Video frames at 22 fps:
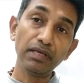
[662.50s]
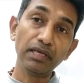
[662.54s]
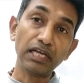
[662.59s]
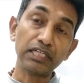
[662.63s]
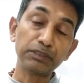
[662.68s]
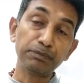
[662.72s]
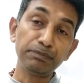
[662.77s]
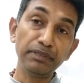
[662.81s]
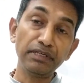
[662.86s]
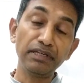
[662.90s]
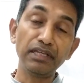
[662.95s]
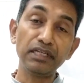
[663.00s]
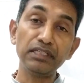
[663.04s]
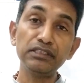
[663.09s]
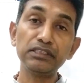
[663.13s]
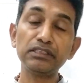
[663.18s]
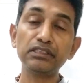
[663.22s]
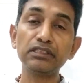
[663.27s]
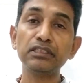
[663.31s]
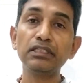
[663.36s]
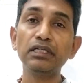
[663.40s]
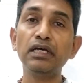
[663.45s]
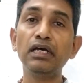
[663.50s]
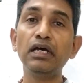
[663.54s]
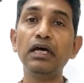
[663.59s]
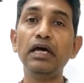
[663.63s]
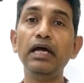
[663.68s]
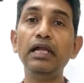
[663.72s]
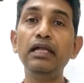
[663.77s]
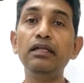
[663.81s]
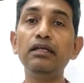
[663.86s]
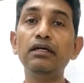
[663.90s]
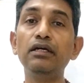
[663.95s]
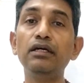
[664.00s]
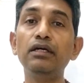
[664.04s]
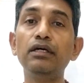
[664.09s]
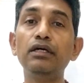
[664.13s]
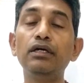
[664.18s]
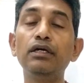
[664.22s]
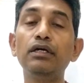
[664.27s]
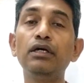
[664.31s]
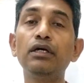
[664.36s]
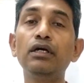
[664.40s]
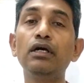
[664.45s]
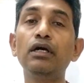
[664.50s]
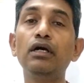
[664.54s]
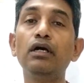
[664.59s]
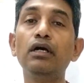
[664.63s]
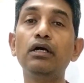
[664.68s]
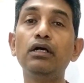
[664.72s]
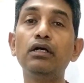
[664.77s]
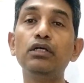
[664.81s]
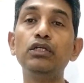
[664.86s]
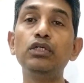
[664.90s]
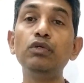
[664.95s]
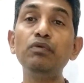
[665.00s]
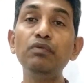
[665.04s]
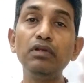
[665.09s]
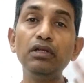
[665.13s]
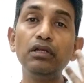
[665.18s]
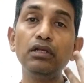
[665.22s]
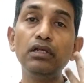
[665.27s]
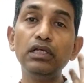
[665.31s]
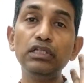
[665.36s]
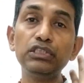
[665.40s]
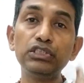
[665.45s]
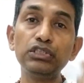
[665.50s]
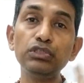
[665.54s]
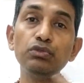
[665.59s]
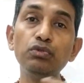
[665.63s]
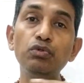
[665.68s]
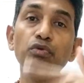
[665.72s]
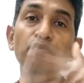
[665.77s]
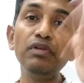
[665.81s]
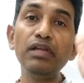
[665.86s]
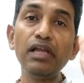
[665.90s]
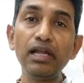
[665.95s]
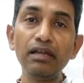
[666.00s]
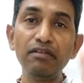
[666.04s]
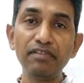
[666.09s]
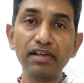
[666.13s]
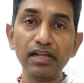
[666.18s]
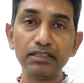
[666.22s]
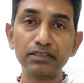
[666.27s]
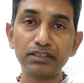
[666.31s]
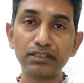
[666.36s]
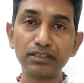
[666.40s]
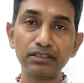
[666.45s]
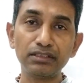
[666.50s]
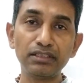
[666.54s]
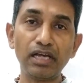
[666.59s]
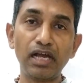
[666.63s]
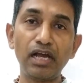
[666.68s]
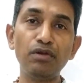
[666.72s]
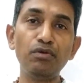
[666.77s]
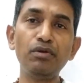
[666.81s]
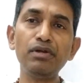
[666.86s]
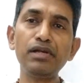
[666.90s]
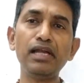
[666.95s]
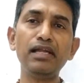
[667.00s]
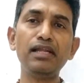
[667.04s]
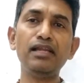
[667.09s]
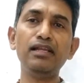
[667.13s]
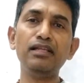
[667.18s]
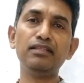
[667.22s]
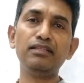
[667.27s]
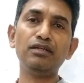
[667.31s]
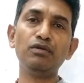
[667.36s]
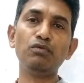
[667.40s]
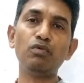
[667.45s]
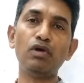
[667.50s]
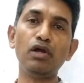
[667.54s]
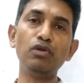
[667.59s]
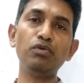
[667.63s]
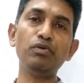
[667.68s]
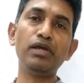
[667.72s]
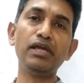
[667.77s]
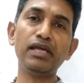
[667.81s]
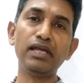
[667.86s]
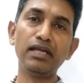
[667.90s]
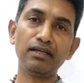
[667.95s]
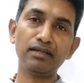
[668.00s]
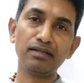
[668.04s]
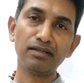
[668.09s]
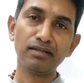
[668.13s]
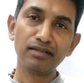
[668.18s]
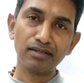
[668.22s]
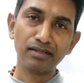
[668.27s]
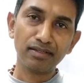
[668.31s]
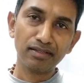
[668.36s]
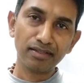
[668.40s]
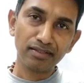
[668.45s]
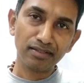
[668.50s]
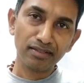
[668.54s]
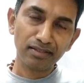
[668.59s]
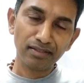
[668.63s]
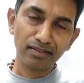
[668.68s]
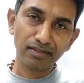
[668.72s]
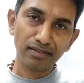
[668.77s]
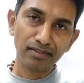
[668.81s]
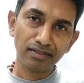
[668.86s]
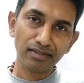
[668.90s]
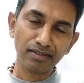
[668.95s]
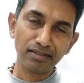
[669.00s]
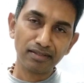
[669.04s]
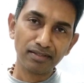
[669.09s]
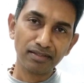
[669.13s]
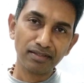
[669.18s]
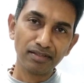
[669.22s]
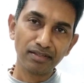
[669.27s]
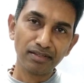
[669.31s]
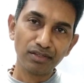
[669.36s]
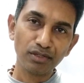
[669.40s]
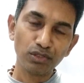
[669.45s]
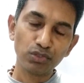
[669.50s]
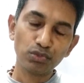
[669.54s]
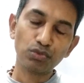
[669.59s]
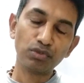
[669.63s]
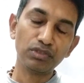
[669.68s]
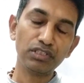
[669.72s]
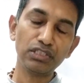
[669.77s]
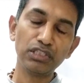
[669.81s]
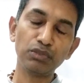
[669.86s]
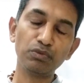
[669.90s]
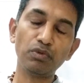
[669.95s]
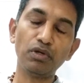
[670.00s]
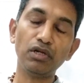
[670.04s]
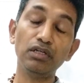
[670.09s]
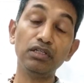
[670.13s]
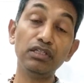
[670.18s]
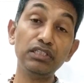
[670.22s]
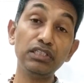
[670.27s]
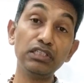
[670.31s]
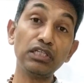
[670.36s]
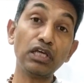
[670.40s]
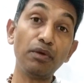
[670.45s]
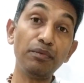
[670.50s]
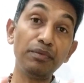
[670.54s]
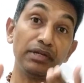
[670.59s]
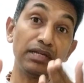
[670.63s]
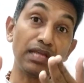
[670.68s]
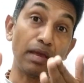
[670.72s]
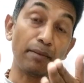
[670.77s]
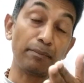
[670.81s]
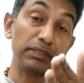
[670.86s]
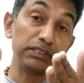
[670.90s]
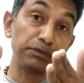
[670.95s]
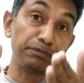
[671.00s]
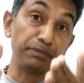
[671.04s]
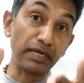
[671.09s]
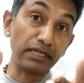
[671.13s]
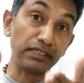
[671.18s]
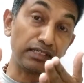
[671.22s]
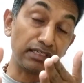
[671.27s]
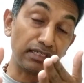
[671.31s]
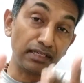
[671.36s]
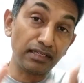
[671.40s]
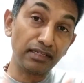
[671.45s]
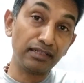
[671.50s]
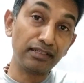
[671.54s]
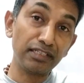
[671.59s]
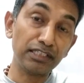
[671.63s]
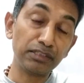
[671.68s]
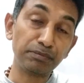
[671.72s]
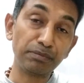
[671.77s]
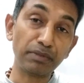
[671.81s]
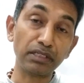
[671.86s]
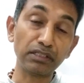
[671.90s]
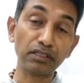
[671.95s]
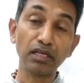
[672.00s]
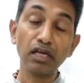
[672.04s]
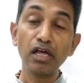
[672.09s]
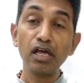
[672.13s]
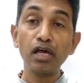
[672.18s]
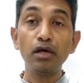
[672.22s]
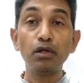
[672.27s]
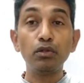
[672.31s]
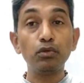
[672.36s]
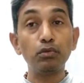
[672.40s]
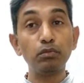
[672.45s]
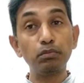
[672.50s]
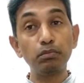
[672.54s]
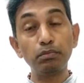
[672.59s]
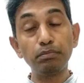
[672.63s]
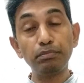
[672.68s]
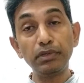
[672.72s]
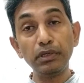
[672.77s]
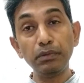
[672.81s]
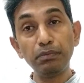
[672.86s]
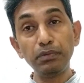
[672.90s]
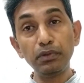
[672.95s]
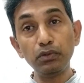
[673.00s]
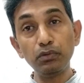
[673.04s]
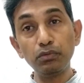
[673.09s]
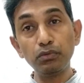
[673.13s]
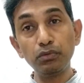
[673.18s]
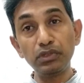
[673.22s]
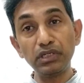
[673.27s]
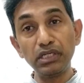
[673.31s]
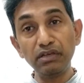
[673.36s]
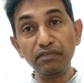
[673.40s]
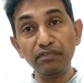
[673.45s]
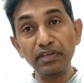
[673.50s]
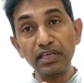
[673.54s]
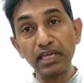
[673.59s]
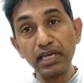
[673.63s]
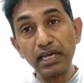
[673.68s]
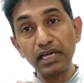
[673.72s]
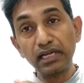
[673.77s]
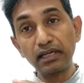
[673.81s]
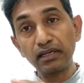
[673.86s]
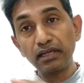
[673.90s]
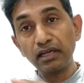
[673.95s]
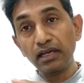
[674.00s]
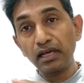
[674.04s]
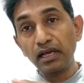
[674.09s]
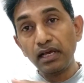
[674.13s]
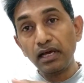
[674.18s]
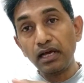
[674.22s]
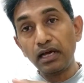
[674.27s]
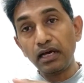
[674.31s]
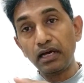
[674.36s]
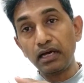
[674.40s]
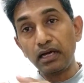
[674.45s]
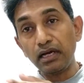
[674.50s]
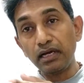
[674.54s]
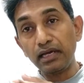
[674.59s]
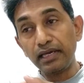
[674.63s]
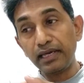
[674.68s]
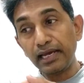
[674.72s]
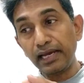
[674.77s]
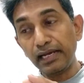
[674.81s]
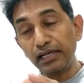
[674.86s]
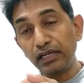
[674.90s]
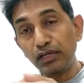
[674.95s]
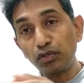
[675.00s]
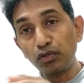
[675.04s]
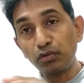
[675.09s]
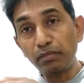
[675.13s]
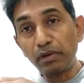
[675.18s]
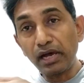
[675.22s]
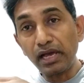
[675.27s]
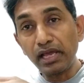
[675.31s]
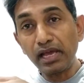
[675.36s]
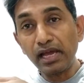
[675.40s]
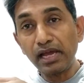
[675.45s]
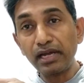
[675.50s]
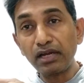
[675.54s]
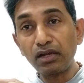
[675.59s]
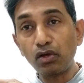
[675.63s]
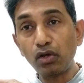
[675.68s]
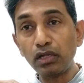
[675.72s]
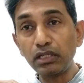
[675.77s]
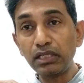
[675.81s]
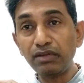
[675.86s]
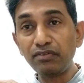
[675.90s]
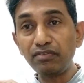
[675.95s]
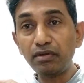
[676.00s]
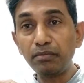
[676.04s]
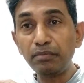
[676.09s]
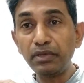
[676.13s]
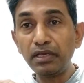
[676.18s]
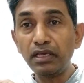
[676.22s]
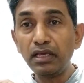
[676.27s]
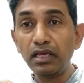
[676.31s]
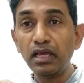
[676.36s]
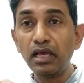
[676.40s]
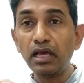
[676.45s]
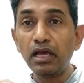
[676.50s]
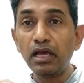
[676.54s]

experienced, and it's you who will advance. I don't get anything. What do I get? So this is how it happens practically in this path. People who deviate, get into Maya and all, they will be